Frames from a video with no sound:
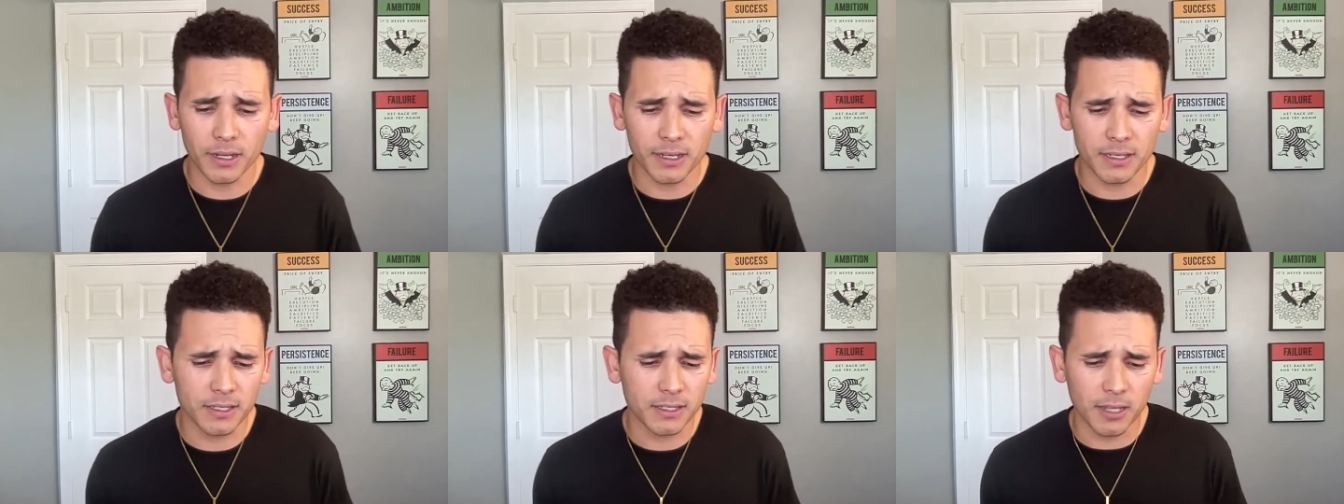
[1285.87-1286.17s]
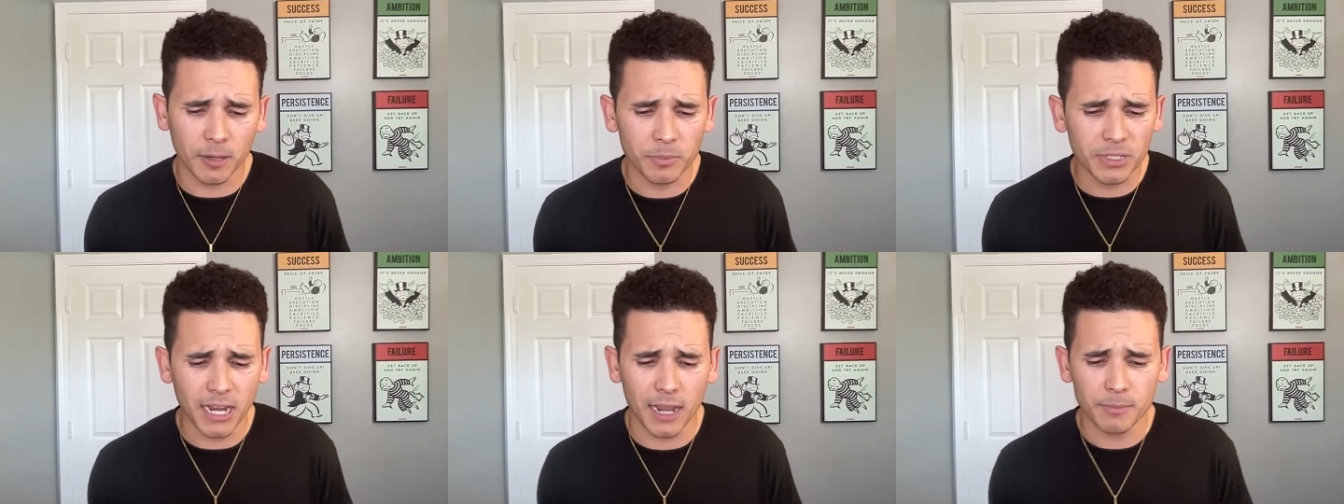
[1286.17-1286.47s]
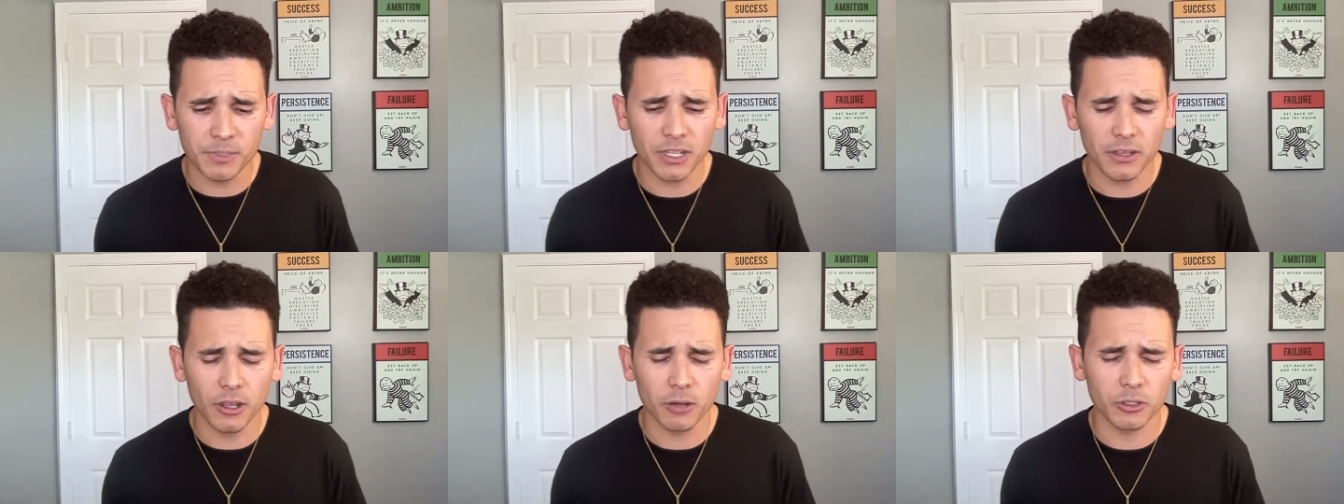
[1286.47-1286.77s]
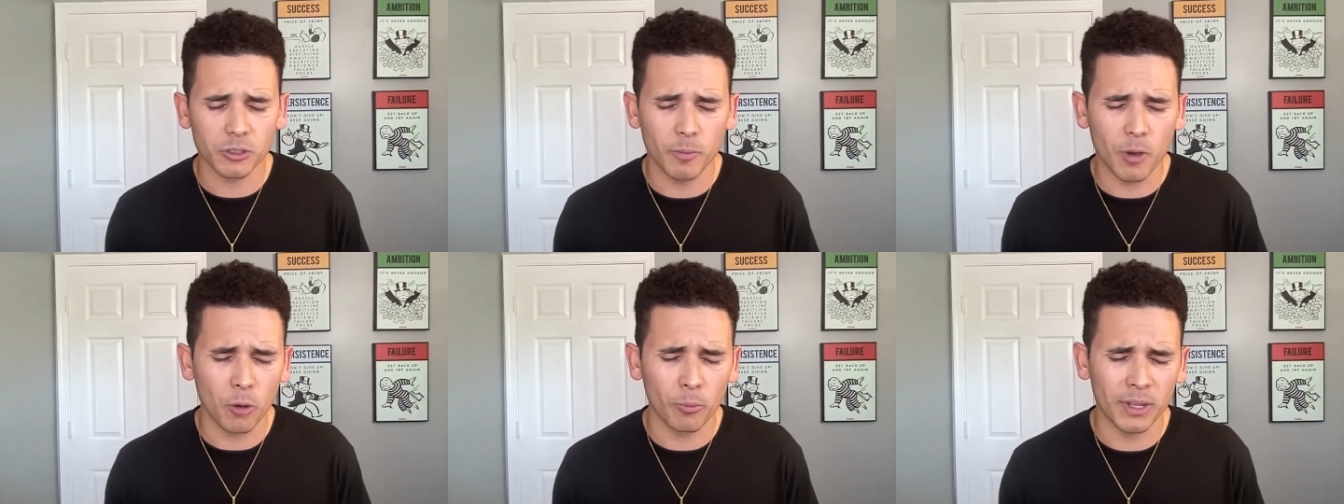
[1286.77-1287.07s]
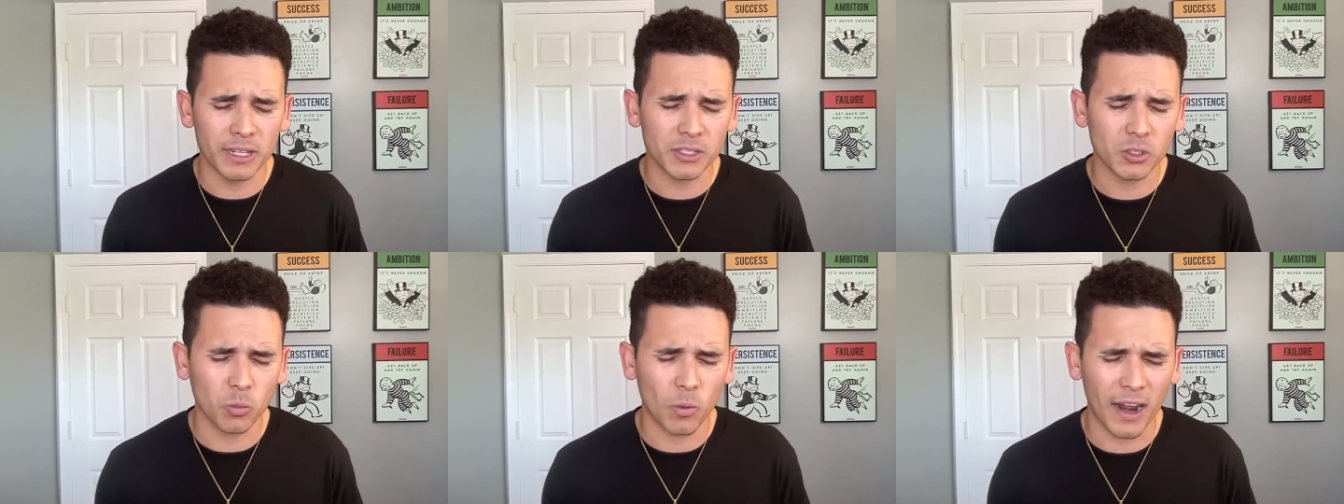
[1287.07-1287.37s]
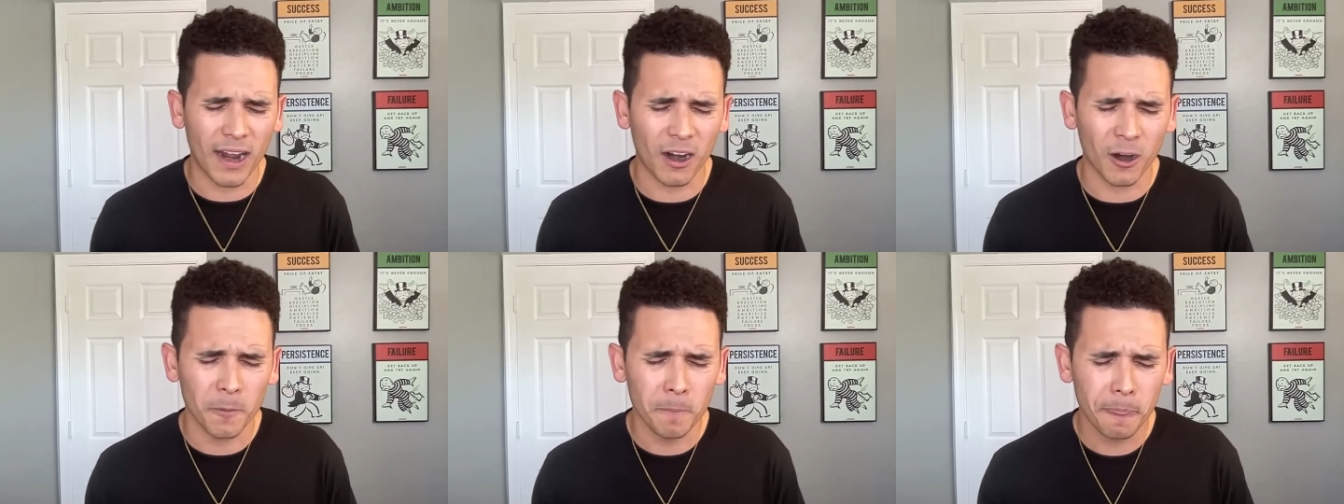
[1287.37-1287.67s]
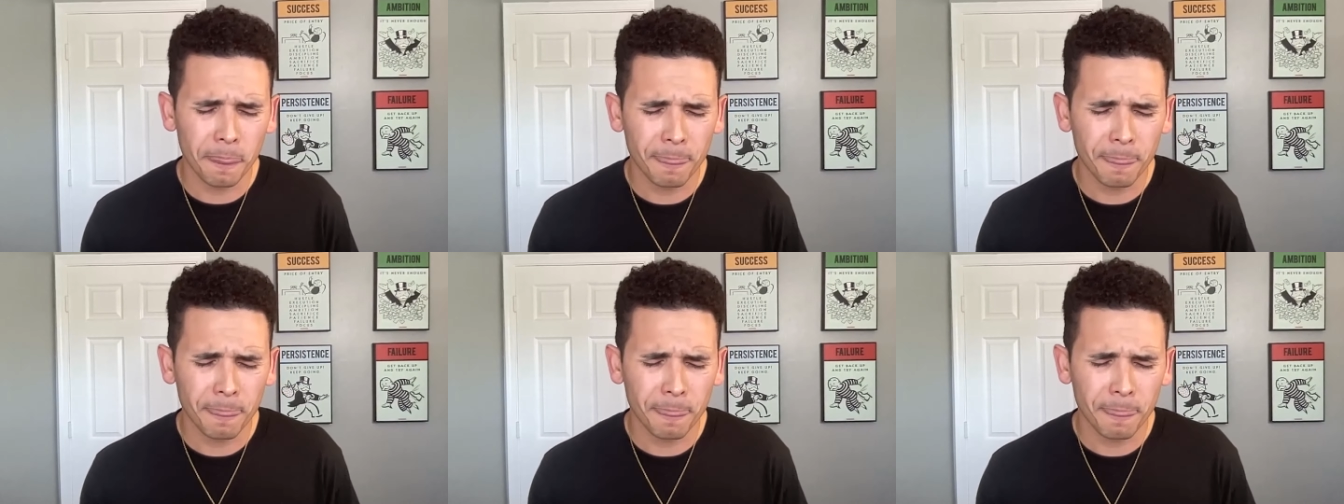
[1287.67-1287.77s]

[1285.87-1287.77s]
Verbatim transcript: It's sometimes in those moments where